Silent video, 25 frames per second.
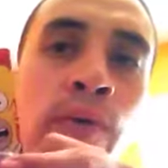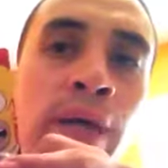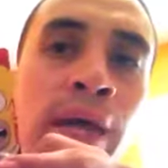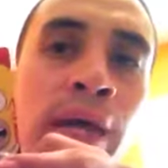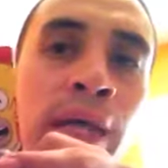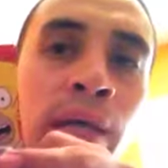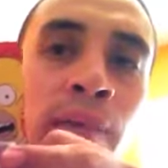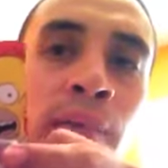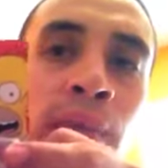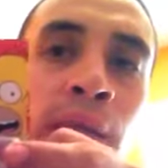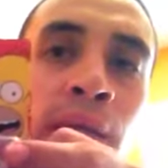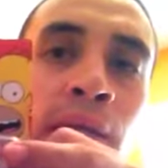
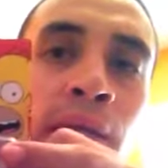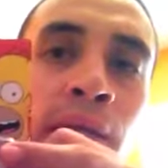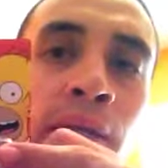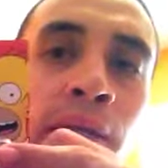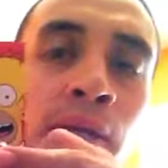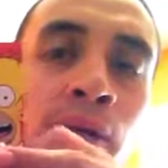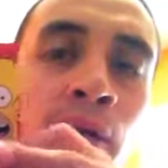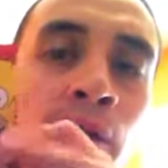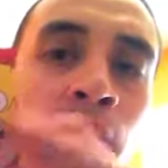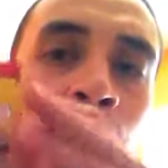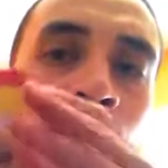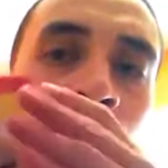animated
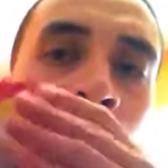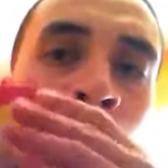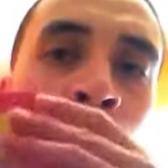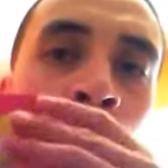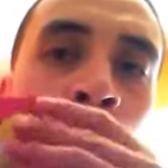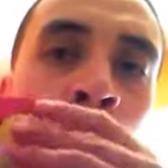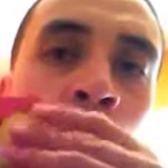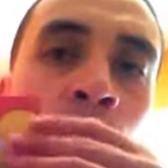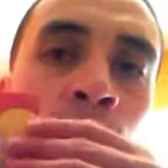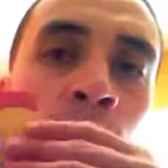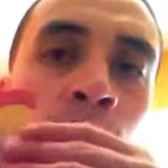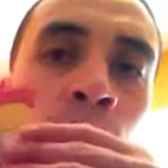
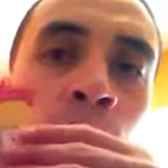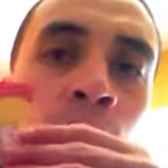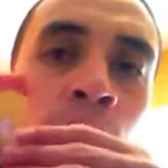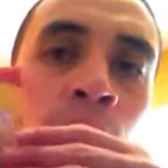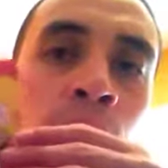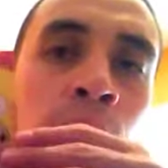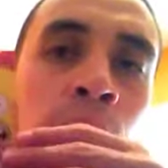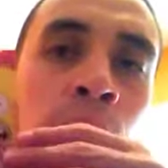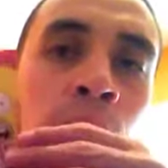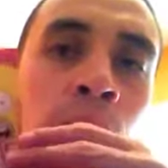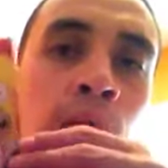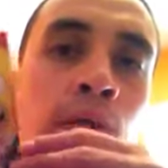cartoon
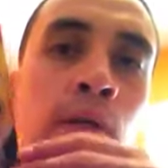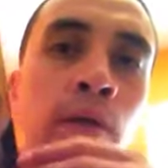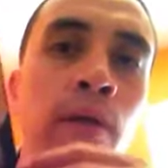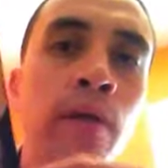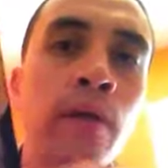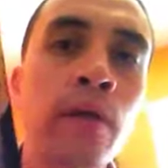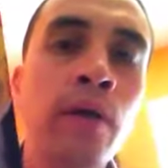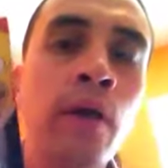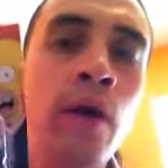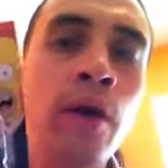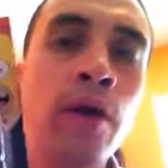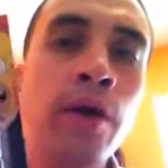
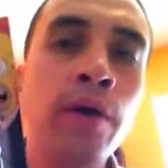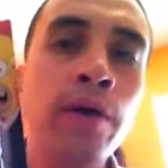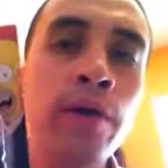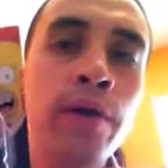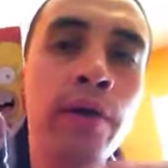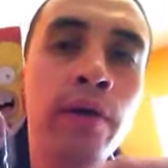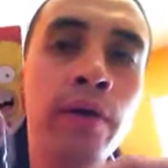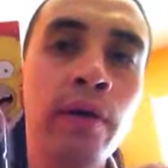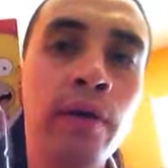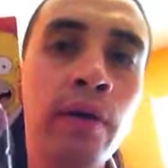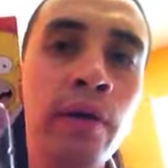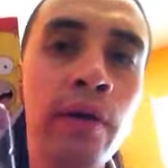
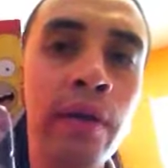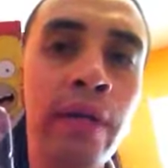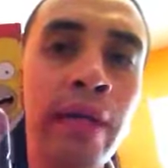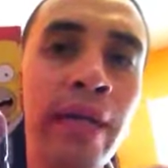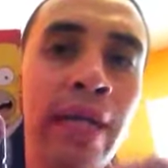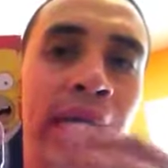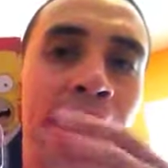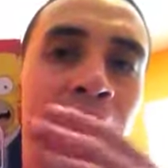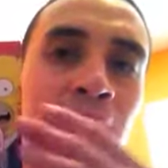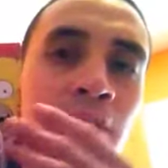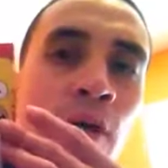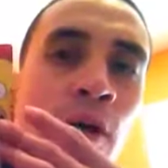card that
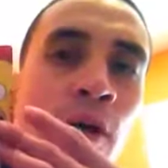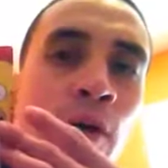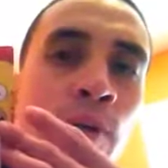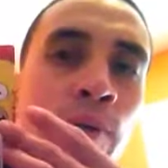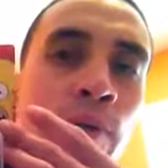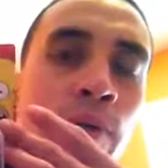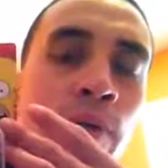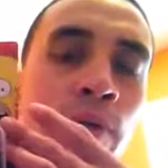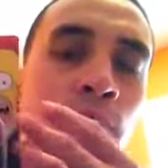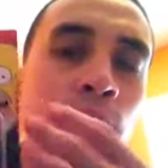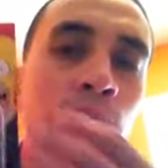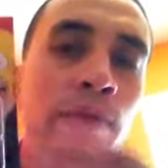has
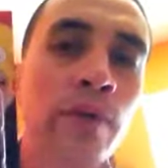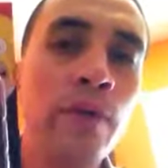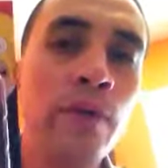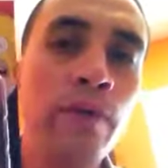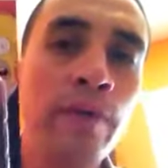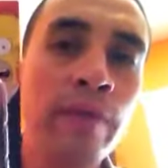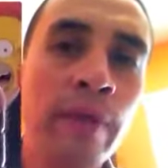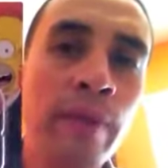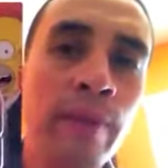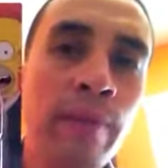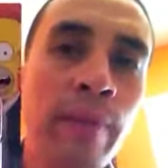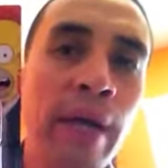Homer,
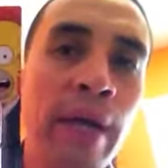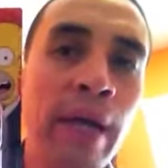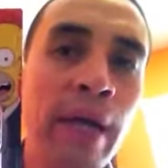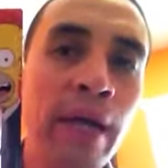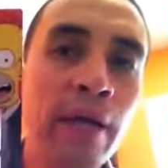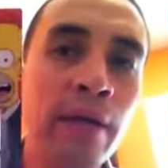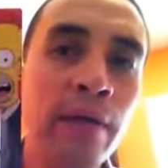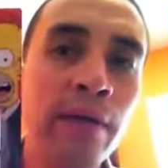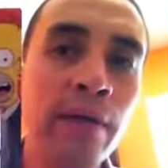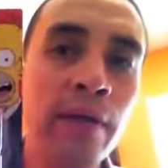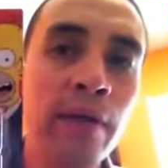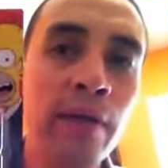in the
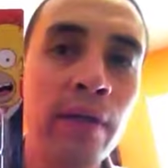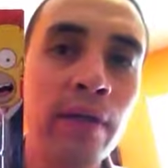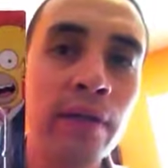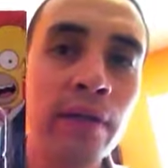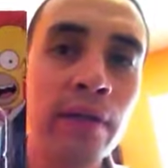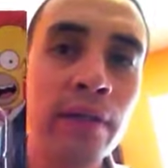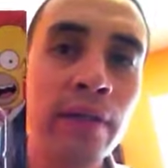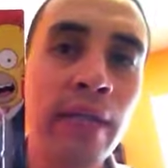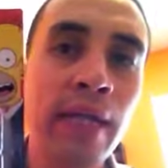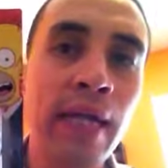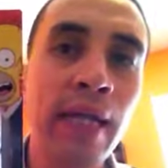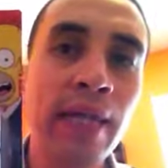back, looking all
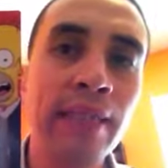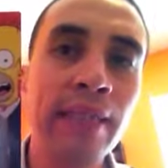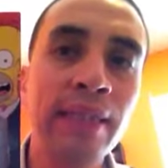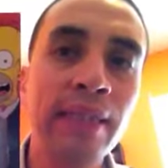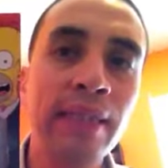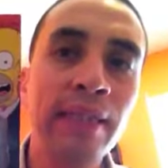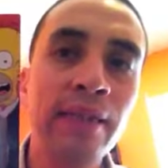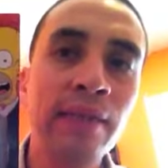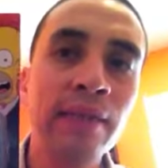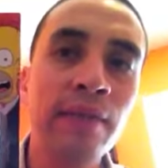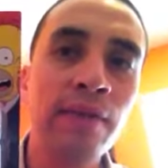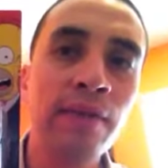snazzy
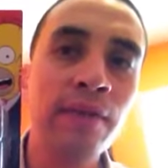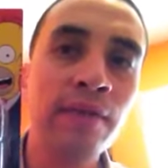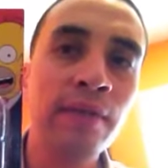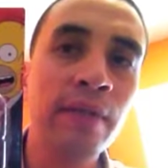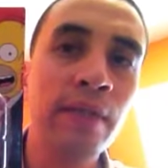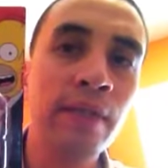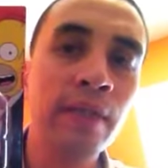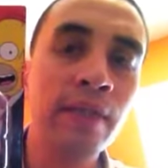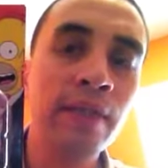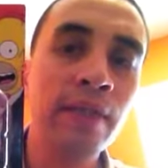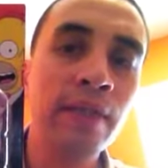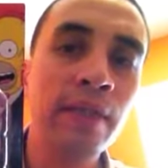in his little
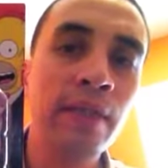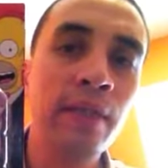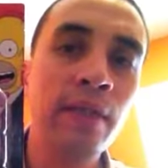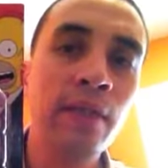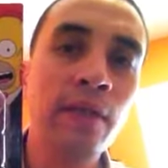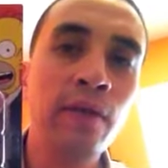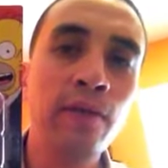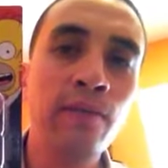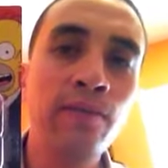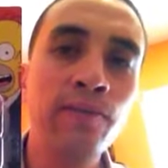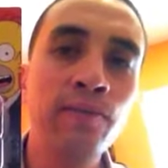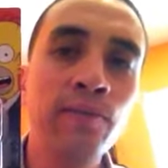
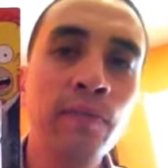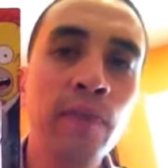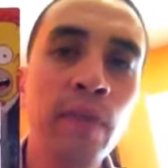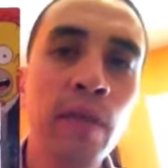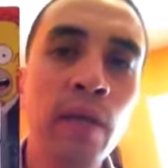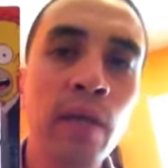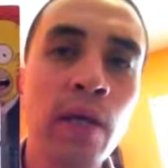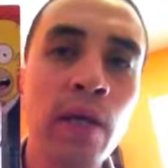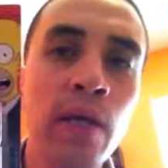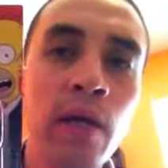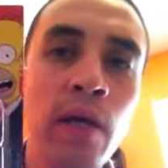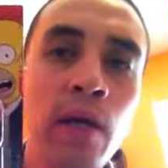tuxedo.
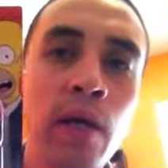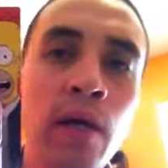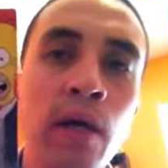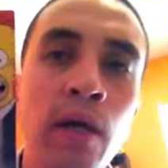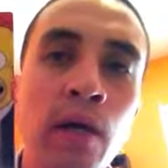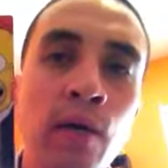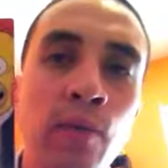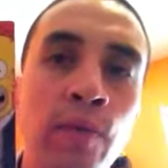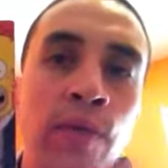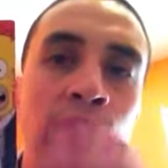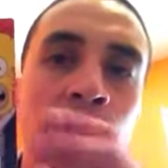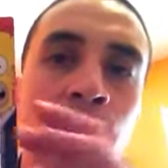
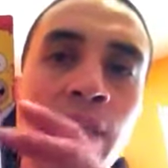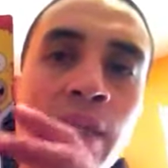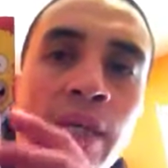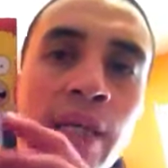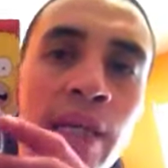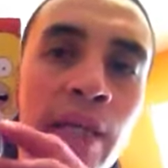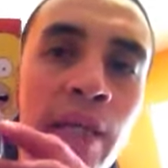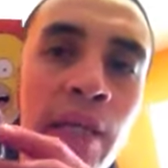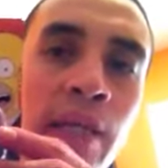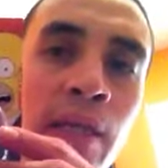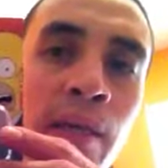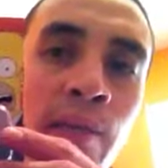With
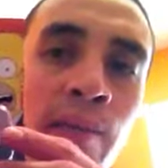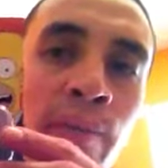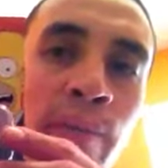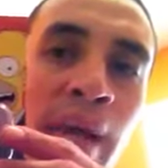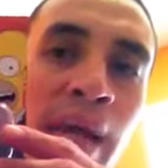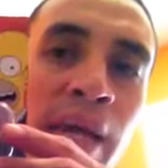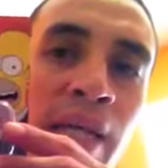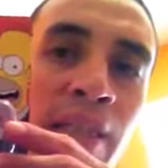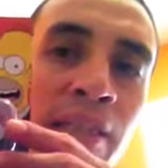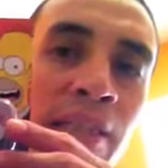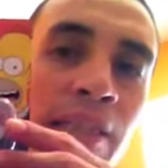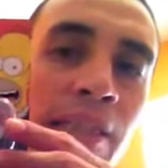that, the
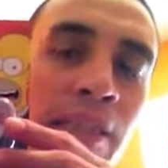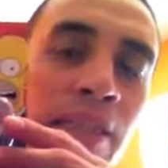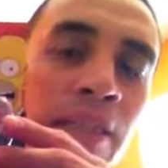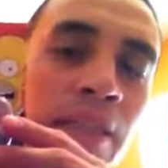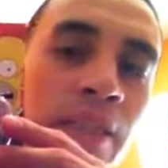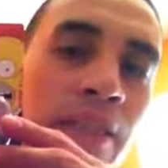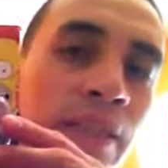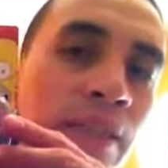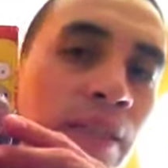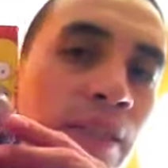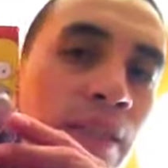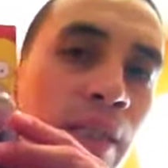packaging is
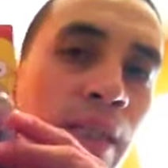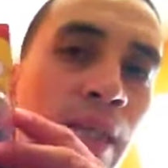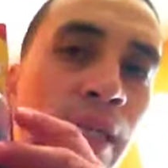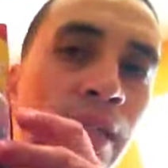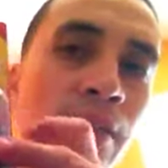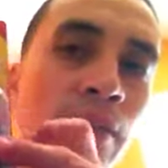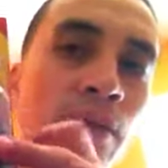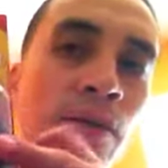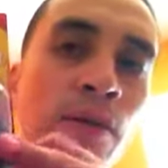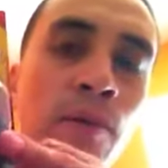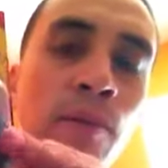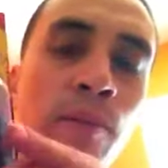just a
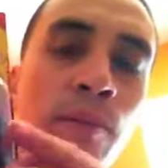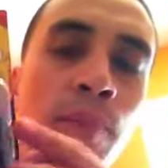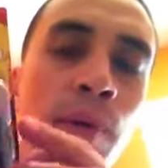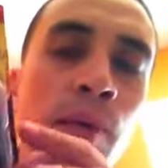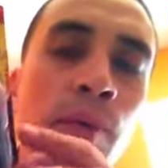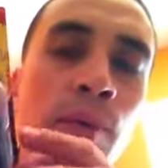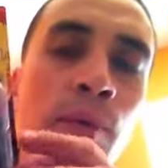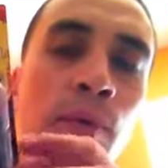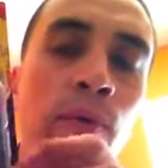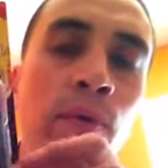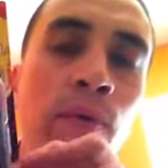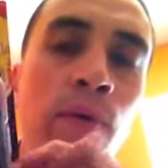nice little
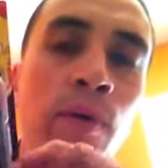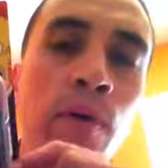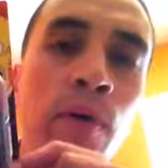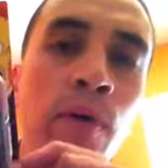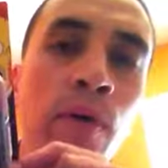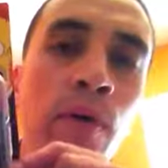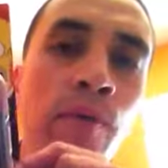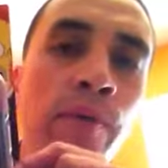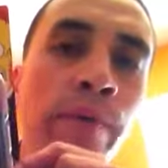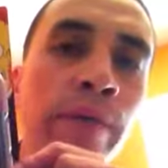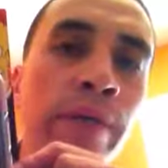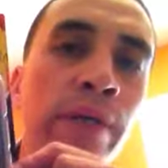bubble
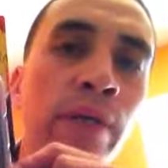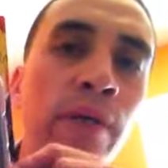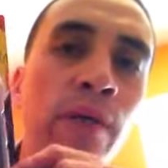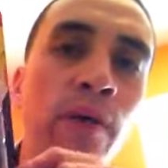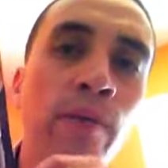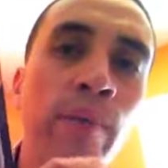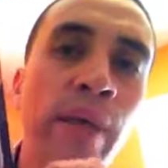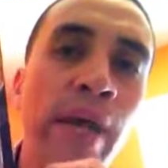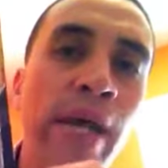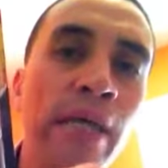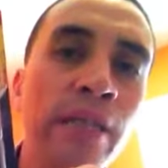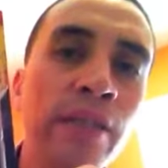window
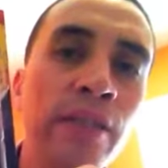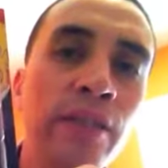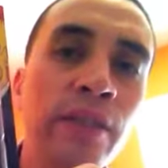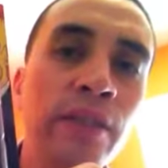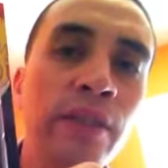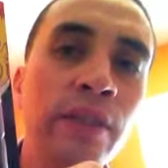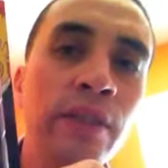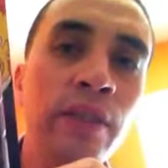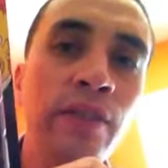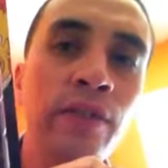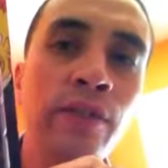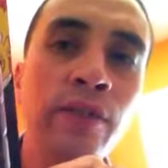
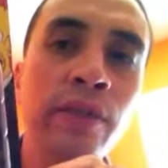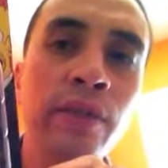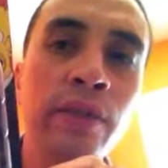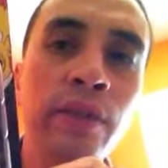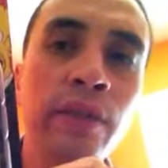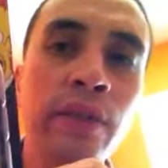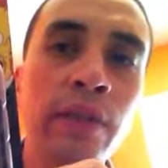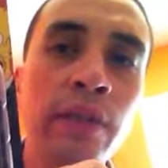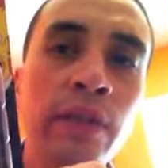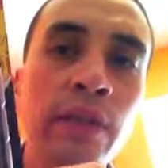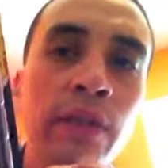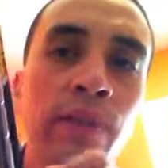packaging that you could
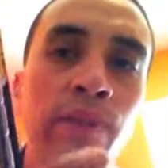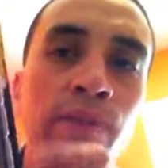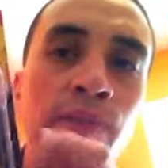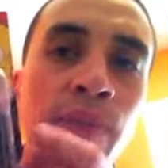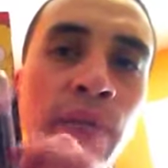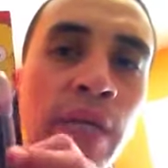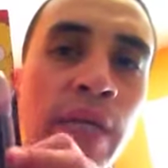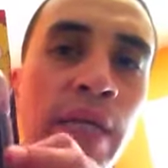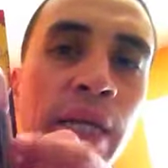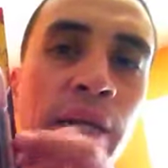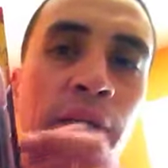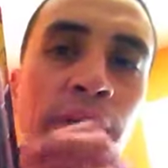see
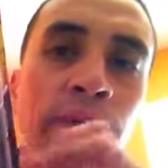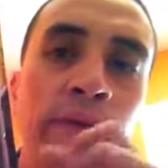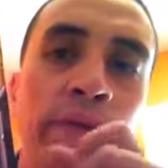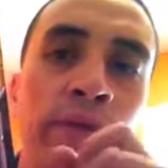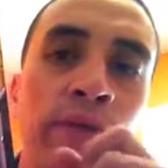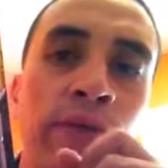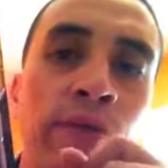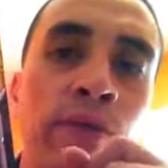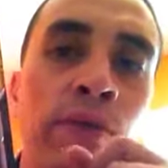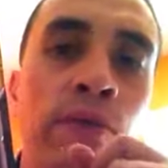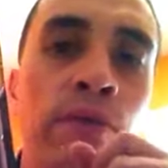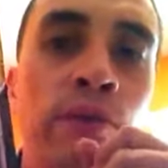the
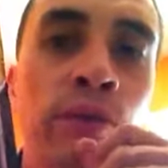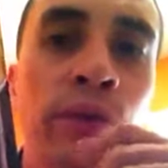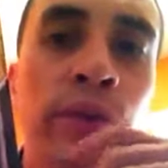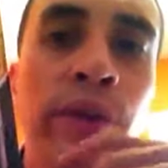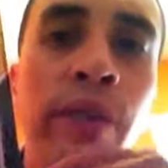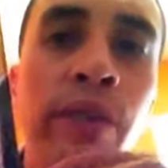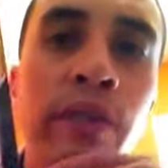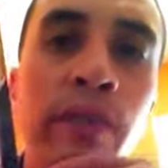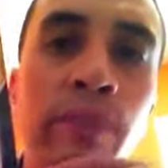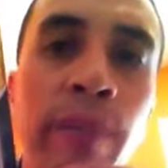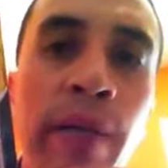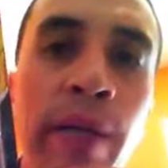character through,
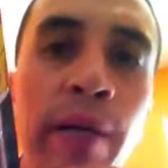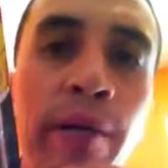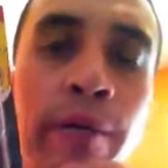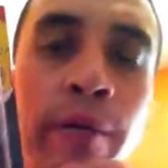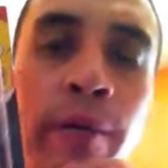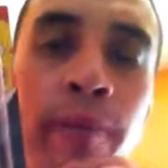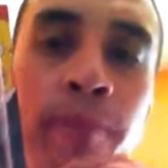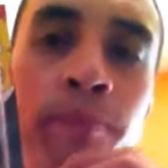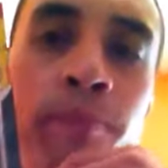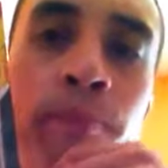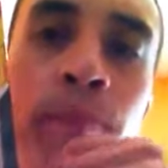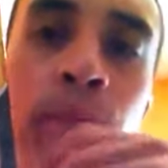transparent.